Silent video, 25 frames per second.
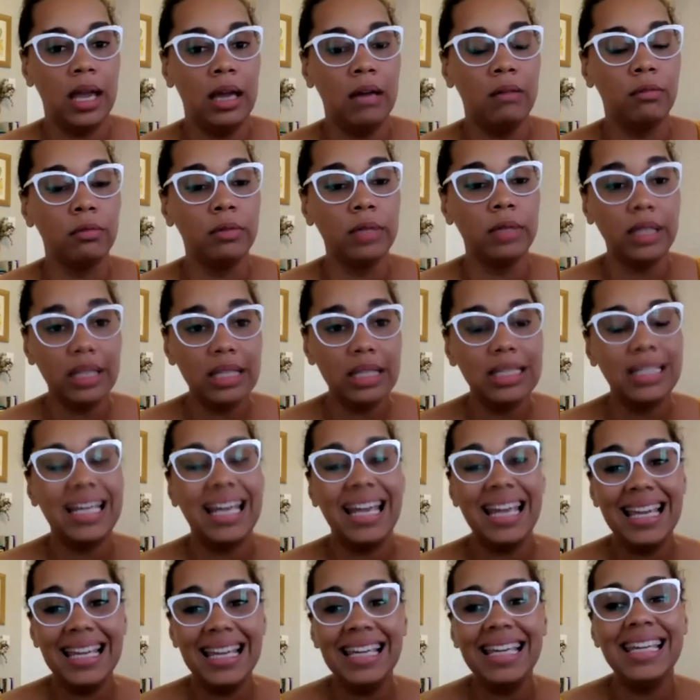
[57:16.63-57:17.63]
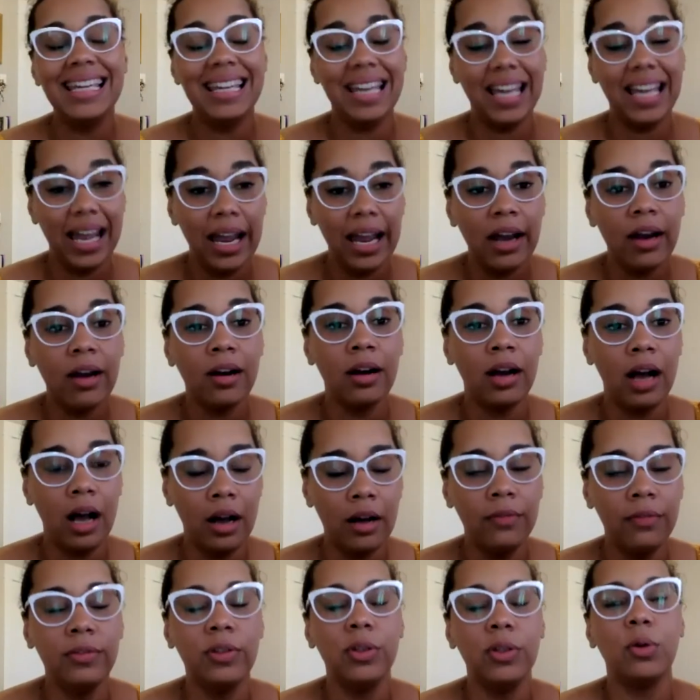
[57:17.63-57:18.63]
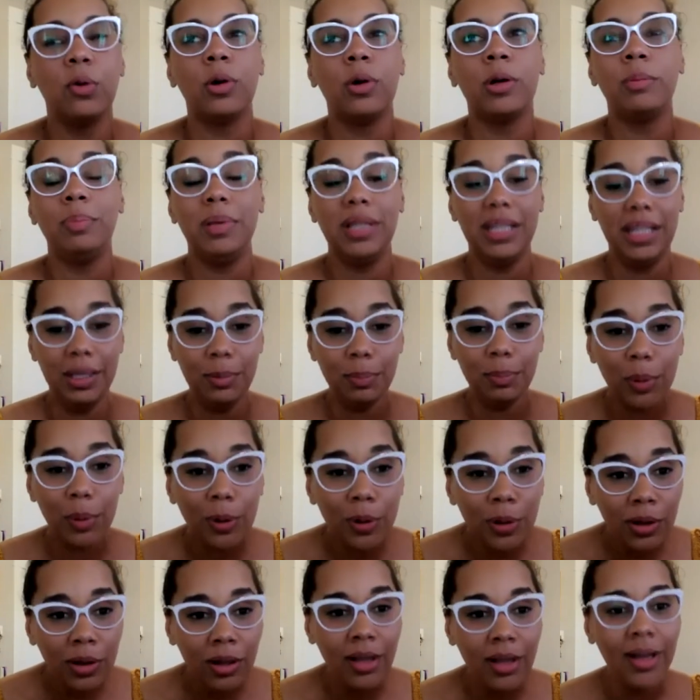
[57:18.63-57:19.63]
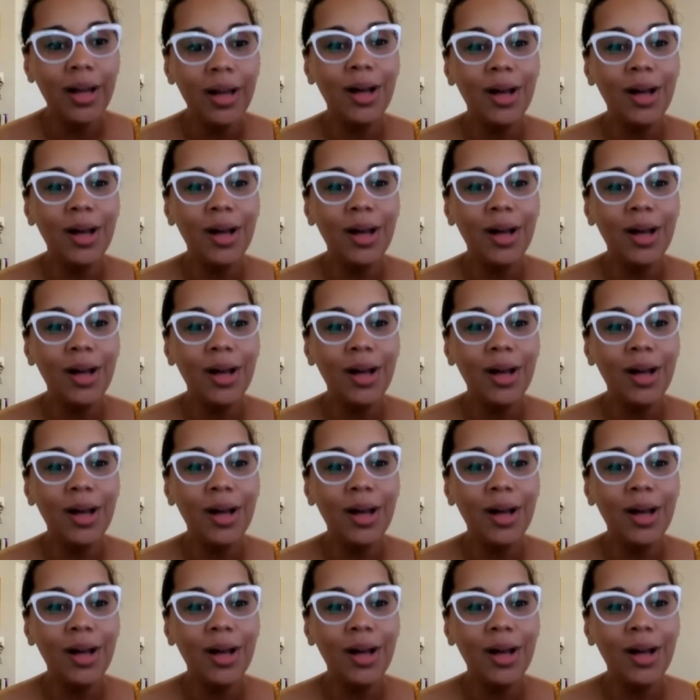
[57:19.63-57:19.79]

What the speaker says: and really taking care of your people